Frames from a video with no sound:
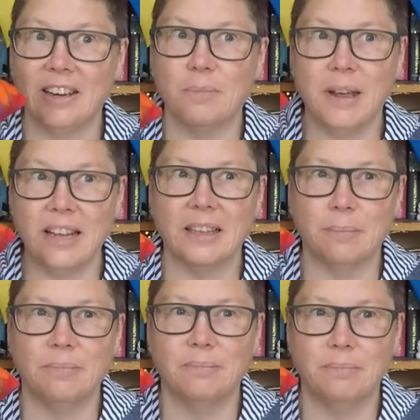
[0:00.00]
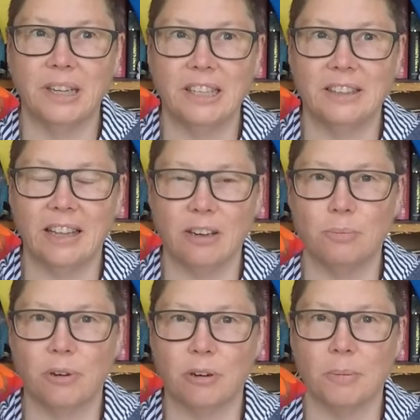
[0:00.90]
make them, but that'll
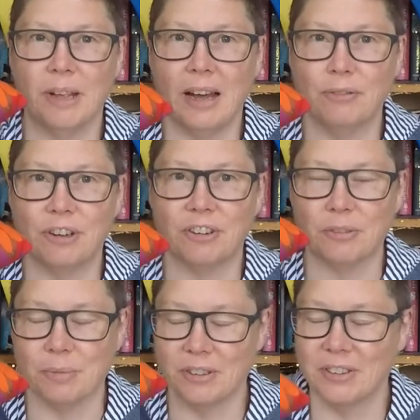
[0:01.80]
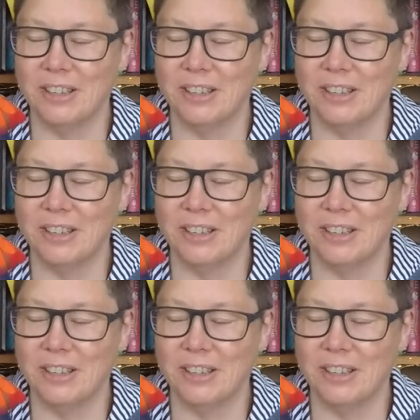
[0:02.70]
probably be after Christmas.